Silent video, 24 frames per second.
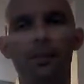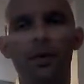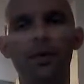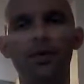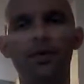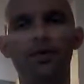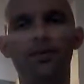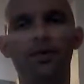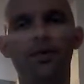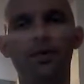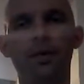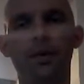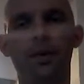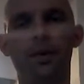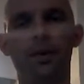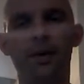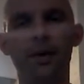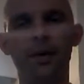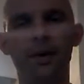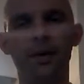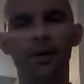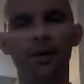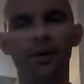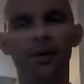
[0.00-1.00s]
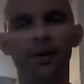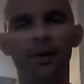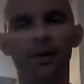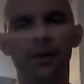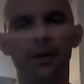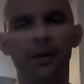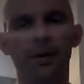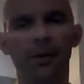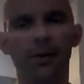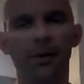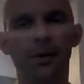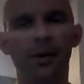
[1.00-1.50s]
to push forward,
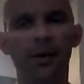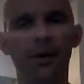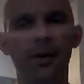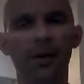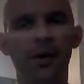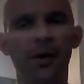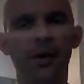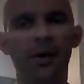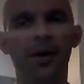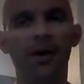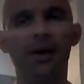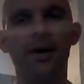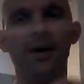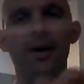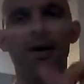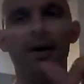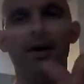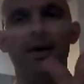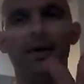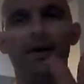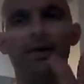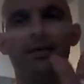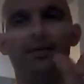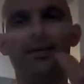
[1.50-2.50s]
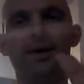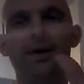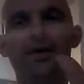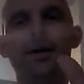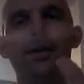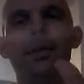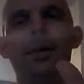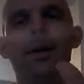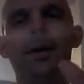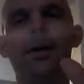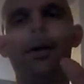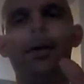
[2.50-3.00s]
and the
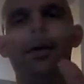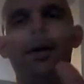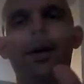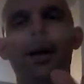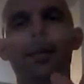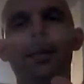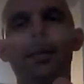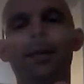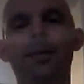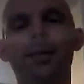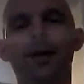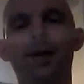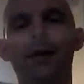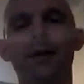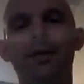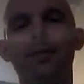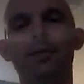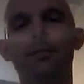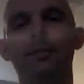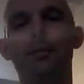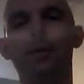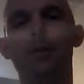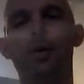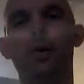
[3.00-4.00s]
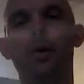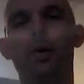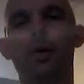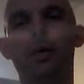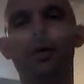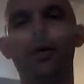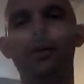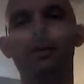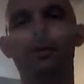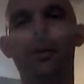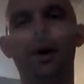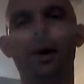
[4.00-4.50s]
fleshy part of your thumb is going to pull
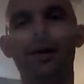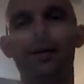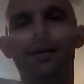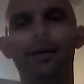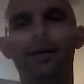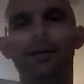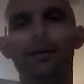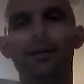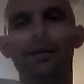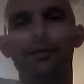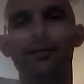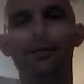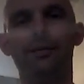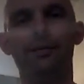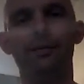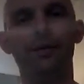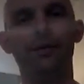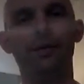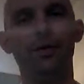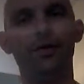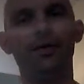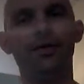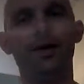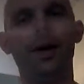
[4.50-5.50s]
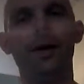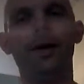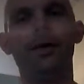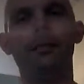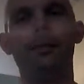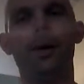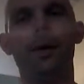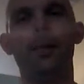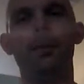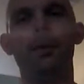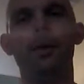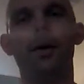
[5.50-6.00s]
the second to the
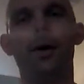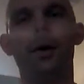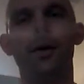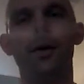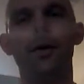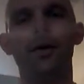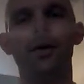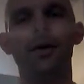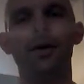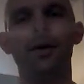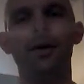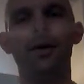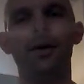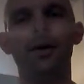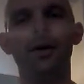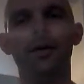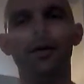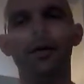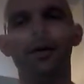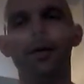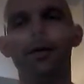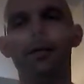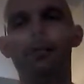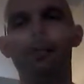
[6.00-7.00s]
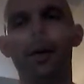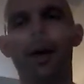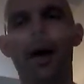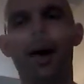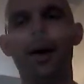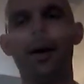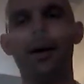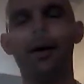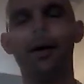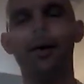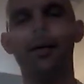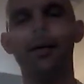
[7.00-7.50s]
bottom card
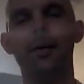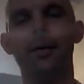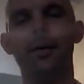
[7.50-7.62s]
back.